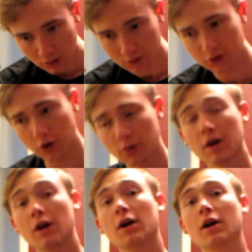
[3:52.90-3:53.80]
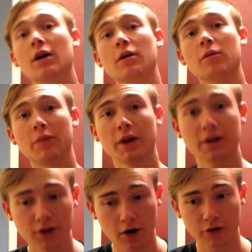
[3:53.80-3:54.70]
so, big
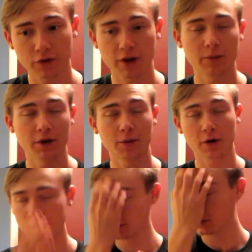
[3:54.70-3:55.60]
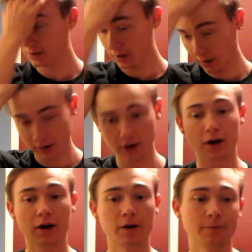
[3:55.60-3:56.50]
sorry for that. Big apologies there.
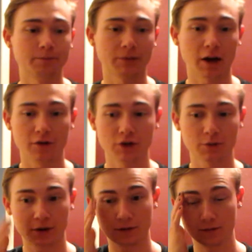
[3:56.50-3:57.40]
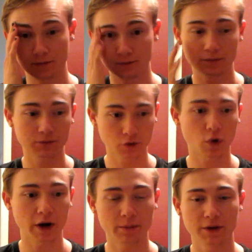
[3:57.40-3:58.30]
Um, I've just been
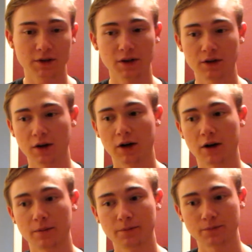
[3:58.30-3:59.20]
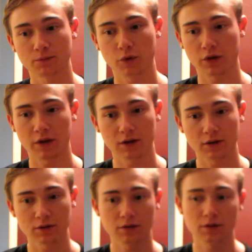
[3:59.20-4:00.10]
quite busy um, with
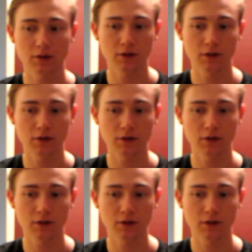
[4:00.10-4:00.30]
things